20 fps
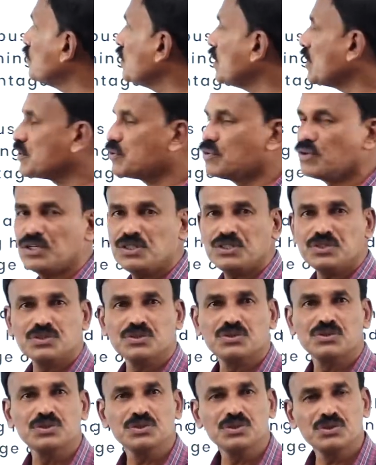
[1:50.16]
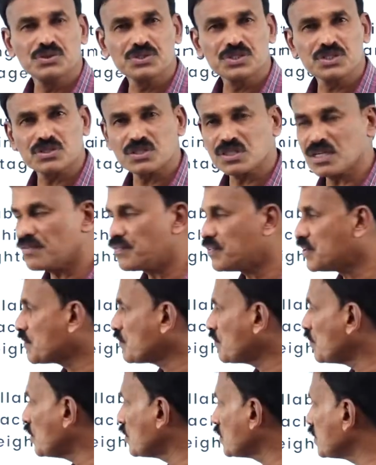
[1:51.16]
we are going to use to refer
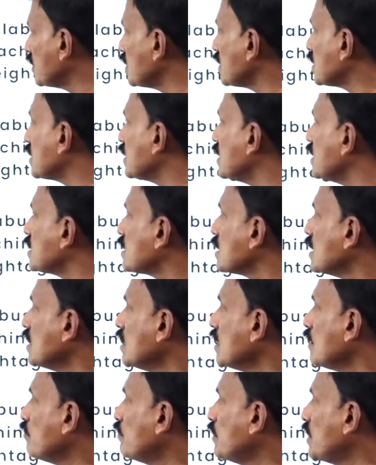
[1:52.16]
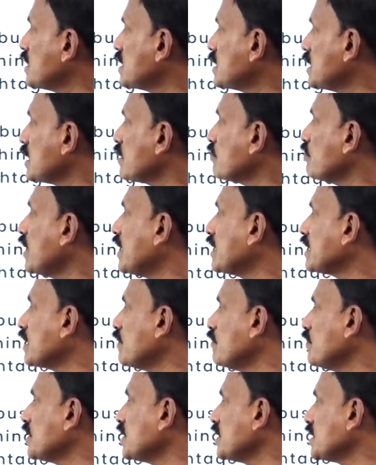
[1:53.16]
for this is Basic
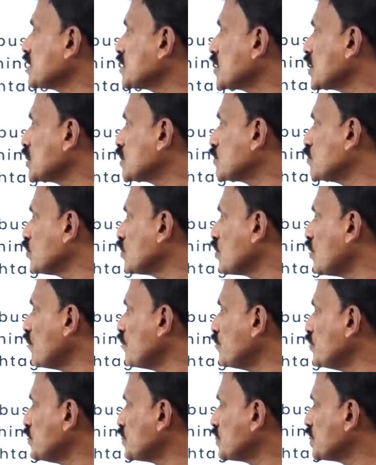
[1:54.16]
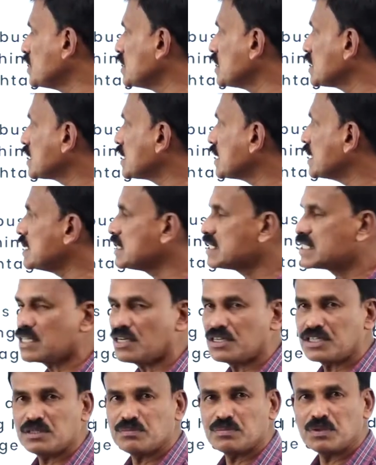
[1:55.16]
Mathematics textbook of P U C. This is an N C E
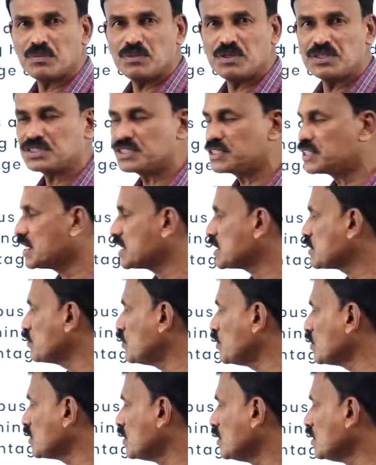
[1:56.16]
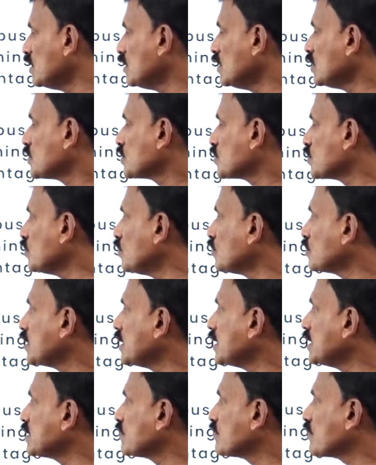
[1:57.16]
R T published textbook. So,
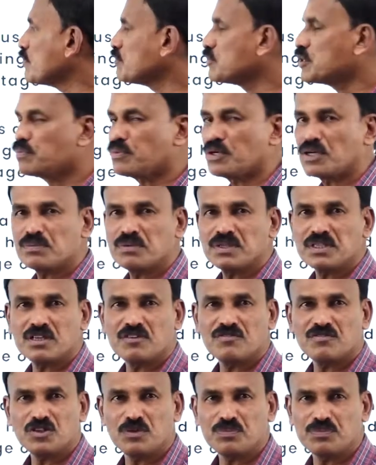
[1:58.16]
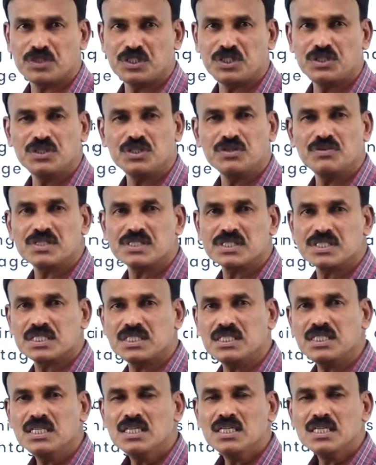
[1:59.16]
that is from Department of uh,
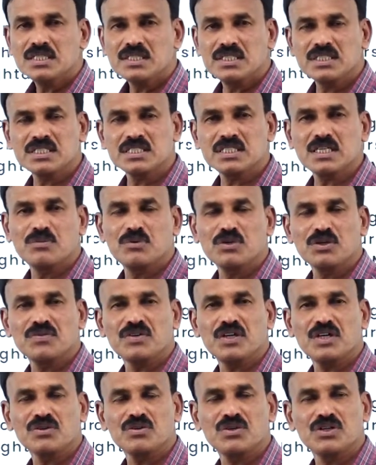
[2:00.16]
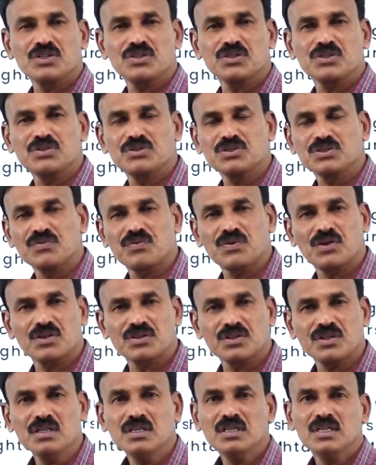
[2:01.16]
Pre-University. This is the book we are going to use
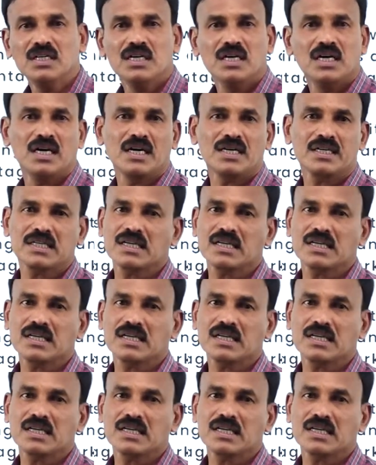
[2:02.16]
for uh, a